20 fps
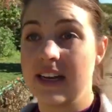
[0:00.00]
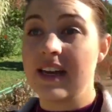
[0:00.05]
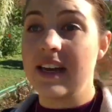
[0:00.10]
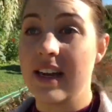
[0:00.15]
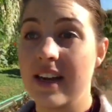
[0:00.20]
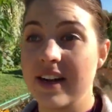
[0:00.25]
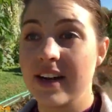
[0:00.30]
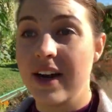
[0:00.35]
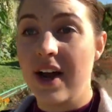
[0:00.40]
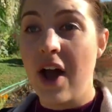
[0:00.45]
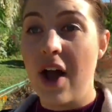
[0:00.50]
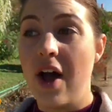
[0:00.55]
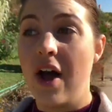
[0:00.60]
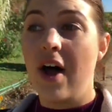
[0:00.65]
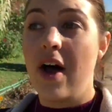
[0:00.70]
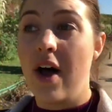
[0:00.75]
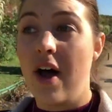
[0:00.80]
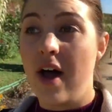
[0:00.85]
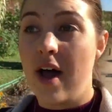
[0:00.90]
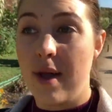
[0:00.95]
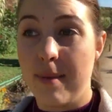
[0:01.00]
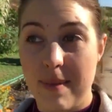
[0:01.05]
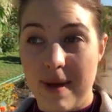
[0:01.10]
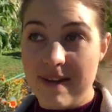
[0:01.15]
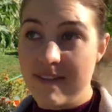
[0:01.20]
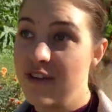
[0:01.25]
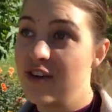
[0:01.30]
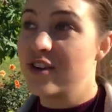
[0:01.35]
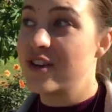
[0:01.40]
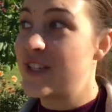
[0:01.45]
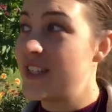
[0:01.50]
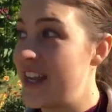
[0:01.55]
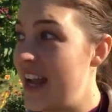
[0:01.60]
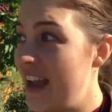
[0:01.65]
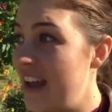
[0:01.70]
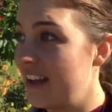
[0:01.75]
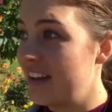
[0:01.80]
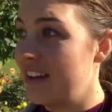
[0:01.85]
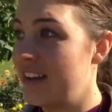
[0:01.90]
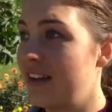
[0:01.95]
here on my first
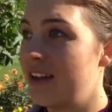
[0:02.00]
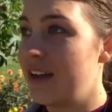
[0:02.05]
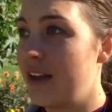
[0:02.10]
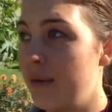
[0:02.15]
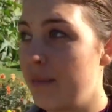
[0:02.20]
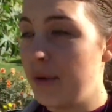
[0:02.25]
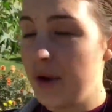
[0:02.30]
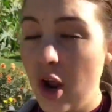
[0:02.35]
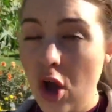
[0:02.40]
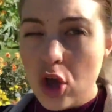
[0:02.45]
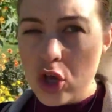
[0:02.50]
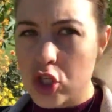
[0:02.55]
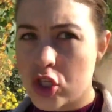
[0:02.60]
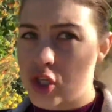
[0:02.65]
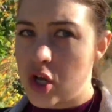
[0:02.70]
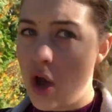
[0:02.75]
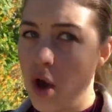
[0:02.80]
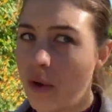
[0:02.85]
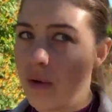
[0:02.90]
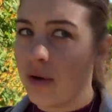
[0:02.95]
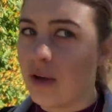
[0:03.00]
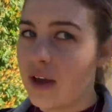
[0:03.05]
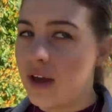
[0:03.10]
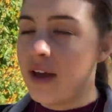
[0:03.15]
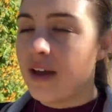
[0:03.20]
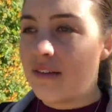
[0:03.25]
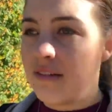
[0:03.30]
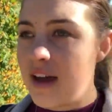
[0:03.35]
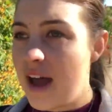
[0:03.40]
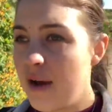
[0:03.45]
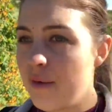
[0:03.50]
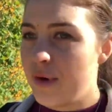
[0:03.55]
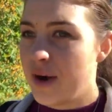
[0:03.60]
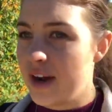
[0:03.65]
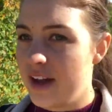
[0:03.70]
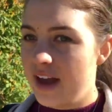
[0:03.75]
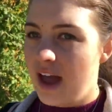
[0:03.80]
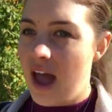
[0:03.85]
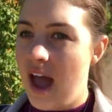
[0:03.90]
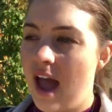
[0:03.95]
date. But also, if I were a
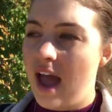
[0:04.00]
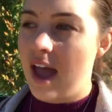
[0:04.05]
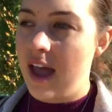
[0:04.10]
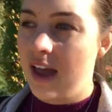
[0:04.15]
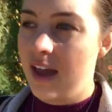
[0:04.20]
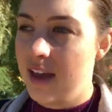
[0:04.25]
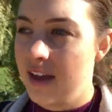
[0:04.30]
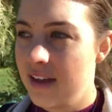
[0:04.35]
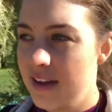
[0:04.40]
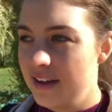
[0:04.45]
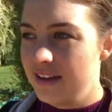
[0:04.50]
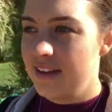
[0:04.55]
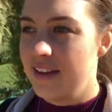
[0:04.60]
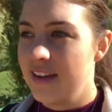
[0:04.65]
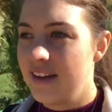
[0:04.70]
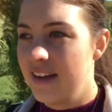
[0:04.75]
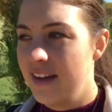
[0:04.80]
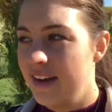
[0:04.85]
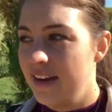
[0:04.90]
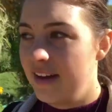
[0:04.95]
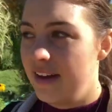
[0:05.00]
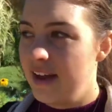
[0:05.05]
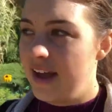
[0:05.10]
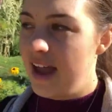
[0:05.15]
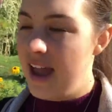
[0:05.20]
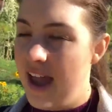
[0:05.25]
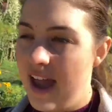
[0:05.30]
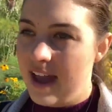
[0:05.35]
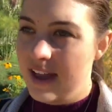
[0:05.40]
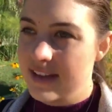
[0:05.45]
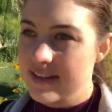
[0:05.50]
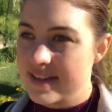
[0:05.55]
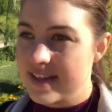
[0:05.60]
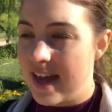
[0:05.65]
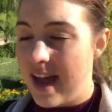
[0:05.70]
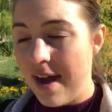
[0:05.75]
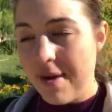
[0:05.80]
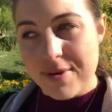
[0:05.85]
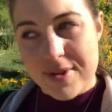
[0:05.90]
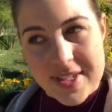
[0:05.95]
guy and
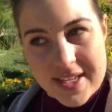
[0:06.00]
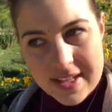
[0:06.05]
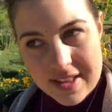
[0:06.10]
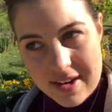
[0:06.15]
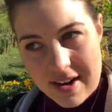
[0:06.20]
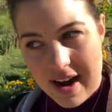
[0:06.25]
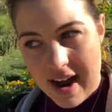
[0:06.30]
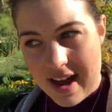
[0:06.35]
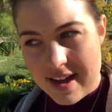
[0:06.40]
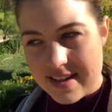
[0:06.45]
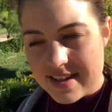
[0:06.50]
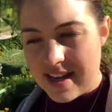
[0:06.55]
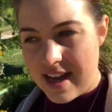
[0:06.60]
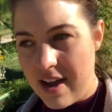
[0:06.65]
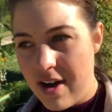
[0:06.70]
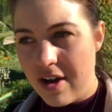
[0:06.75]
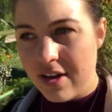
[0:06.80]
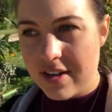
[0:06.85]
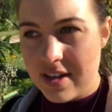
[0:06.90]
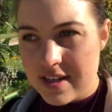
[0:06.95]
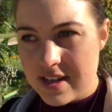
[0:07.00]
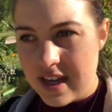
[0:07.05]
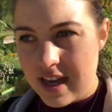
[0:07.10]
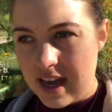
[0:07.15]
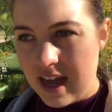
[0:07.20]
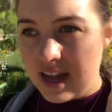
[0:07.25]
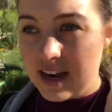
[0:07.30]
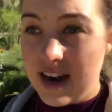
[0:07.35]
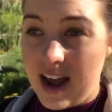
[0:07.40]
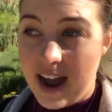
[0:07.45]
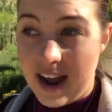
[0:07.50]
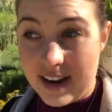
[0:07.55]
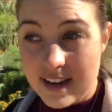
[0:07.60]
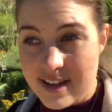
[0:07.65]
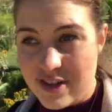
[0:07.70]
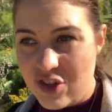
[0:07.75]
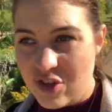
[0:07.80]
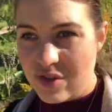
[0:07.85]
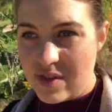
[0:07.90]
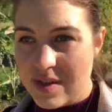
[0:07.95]
I was either asked out on a date and I had to
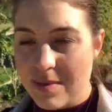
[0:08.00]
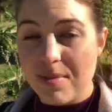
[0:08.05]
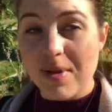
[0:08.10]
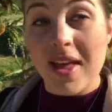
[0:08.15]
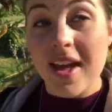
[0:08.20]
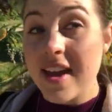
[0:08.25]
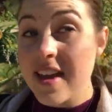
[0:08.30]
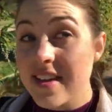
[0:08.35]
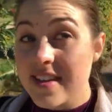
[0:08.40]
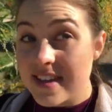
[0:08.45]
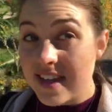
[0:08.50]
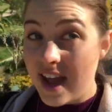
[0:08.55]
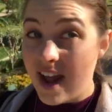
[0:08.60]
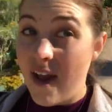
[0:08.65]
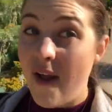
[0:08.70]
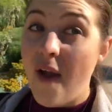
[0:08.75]
choose a place,